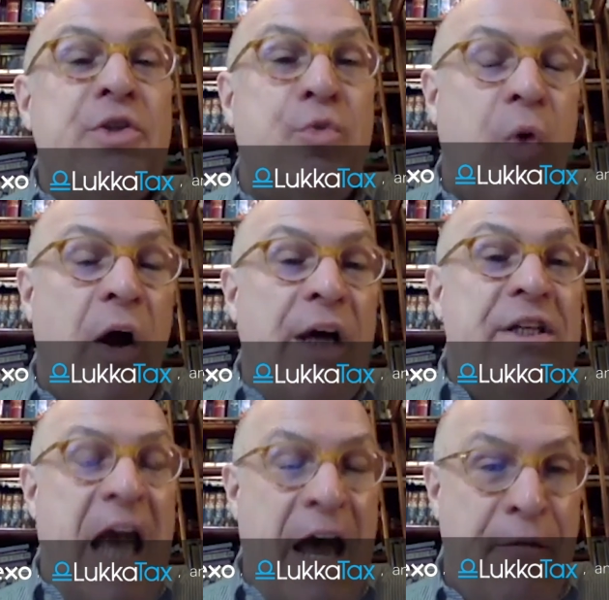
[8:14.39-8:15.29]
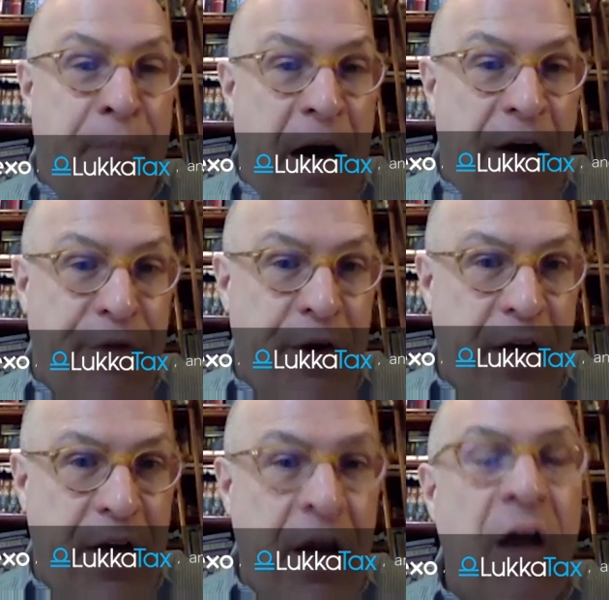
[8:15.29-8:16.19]
rise out of
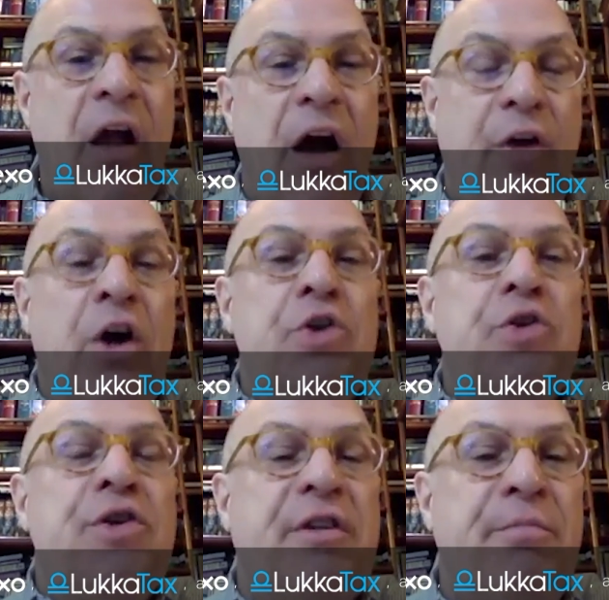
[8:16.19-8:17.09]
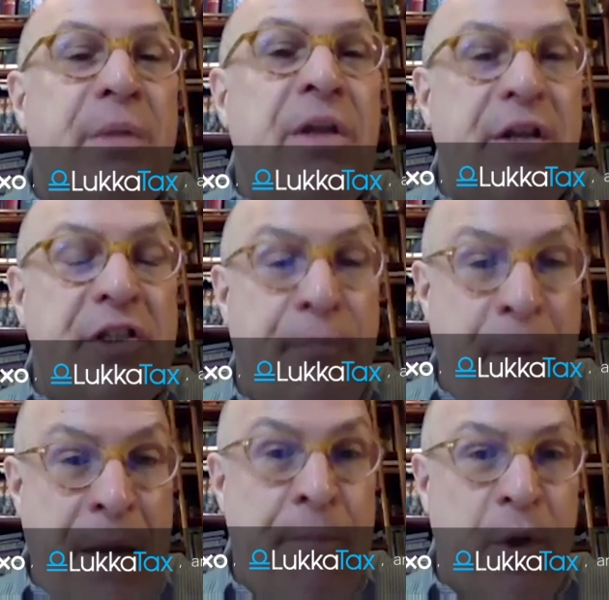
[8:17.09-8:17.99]
poverty of hundreds of millions of
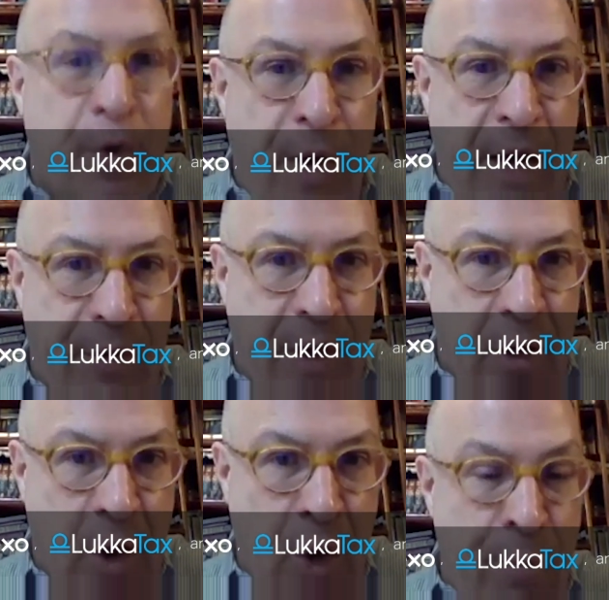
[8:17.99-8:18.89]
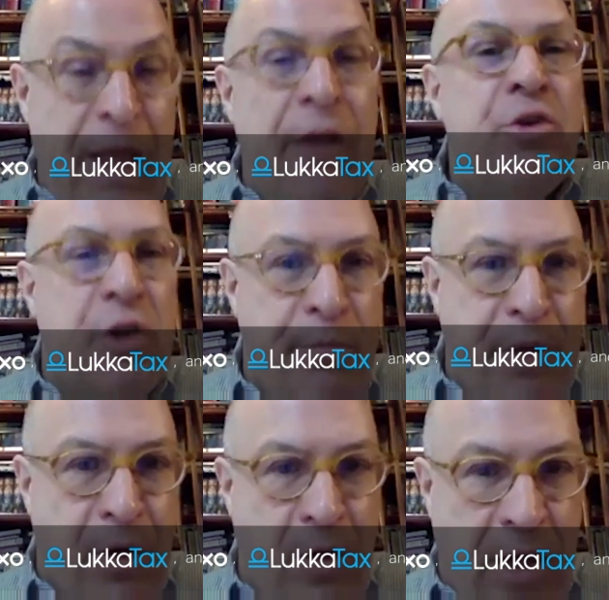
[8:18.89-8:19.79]
people around the globe into the middle
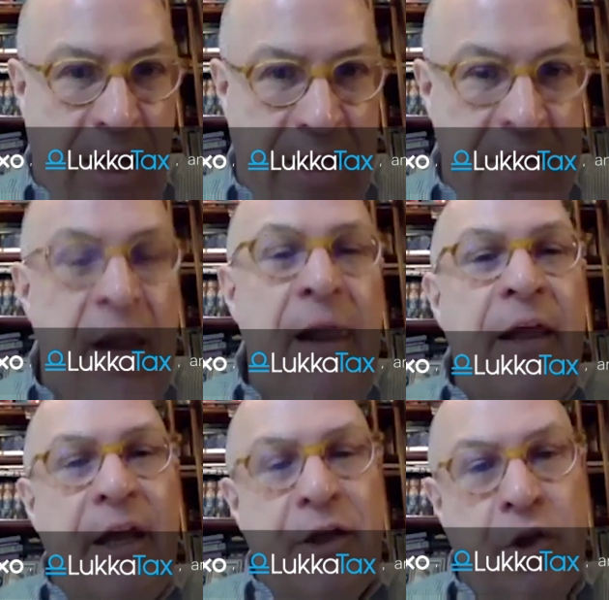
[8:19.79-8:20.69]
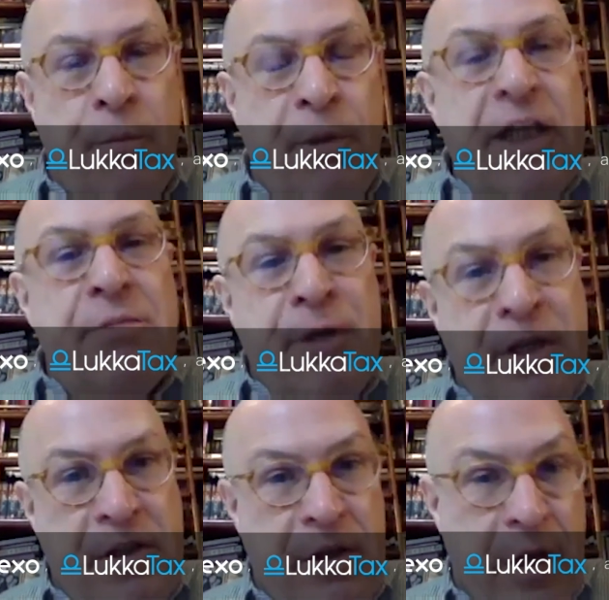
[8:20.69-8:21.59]
class. It took place
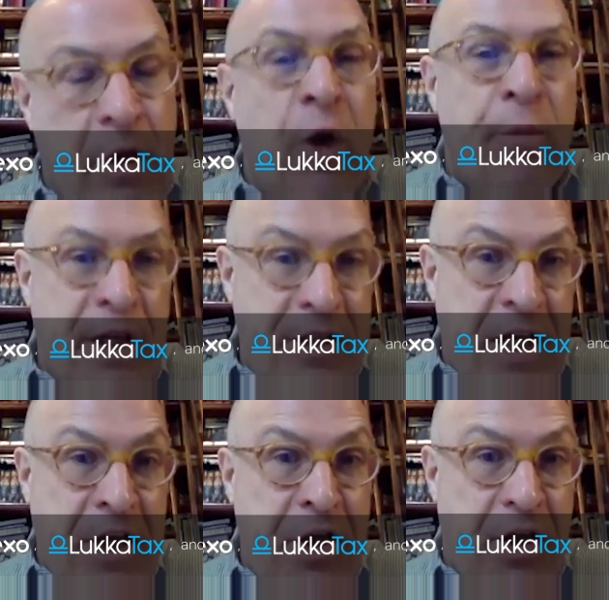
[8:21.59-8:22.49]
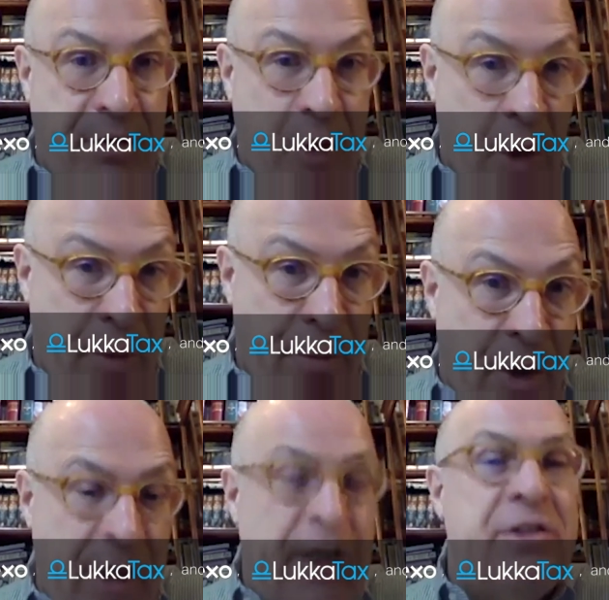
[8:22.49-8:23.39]
because of the globalization of global
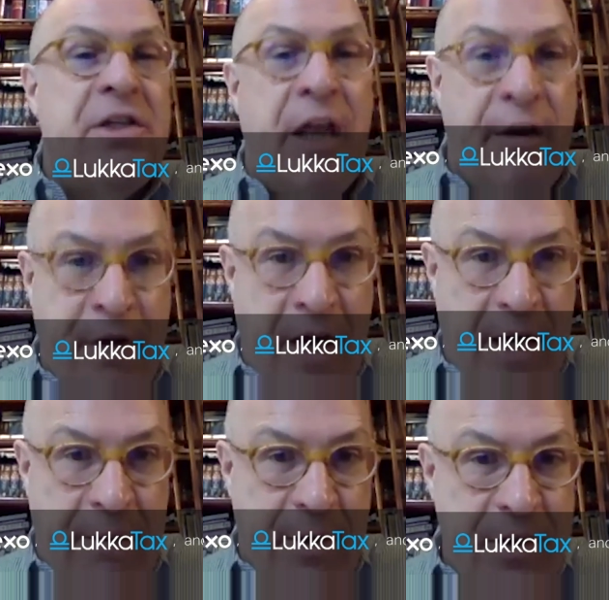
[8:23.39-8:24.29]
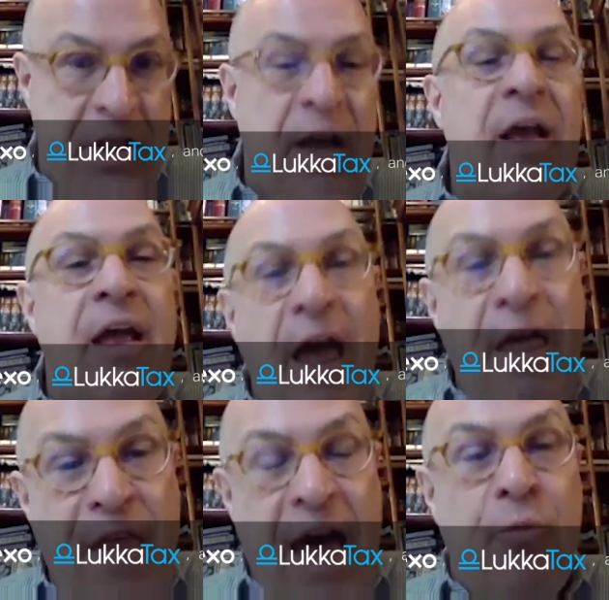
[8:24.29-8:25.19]
markets and of commerce, and
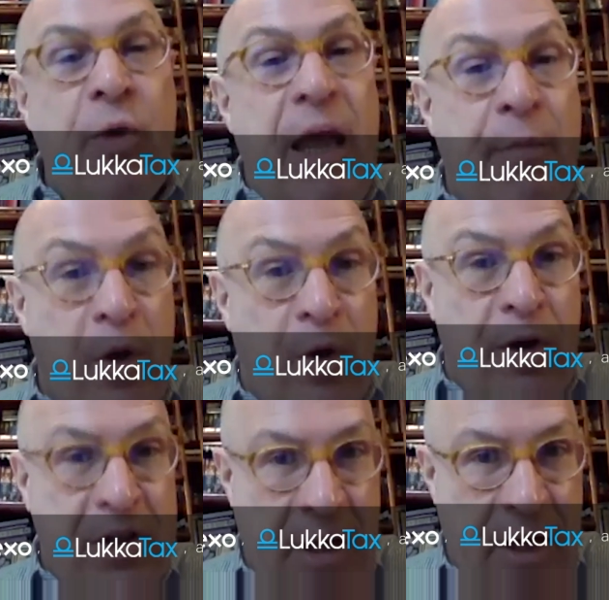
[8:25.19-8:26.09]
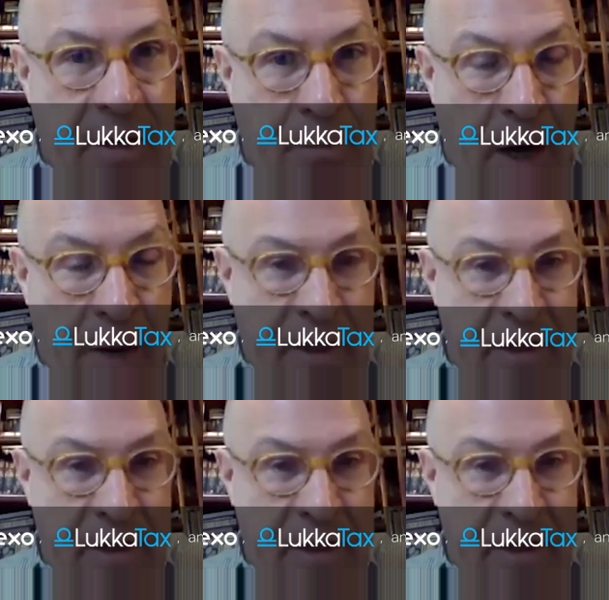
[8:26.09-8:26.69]
that came alongside the prominence